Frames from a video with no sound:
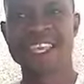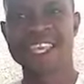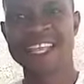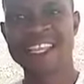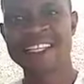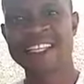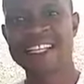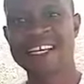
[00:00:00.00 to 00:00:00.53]

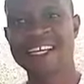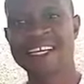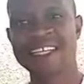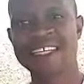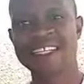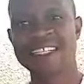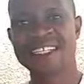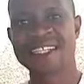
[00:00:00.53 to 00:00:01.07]
In
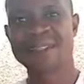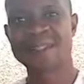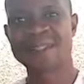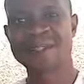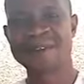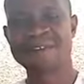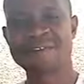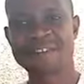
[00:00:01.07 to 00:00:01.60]

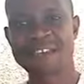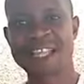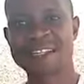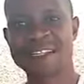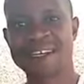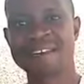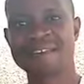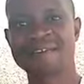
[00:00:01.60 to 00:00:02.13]
the
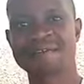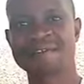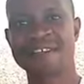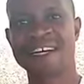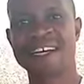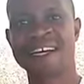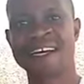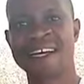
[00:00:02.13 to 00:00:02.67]
field of
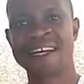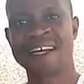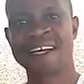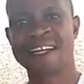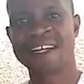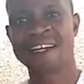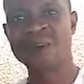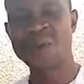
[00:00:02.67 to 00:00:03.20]

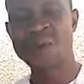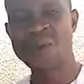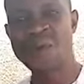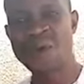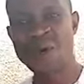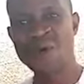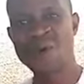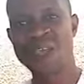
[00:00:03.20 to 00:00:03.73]

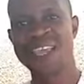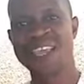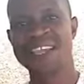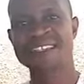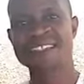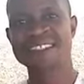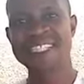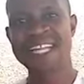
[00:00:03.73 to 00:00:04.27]
Huno, we
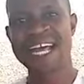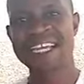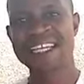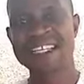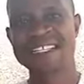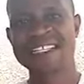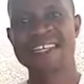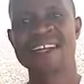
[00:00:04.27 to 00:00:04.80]
can
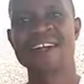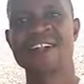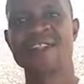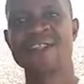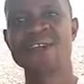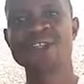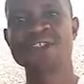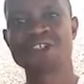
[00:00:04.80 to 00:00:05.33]
cite
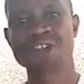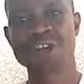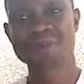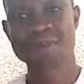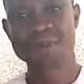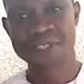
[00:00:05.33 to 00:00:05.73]
the Trump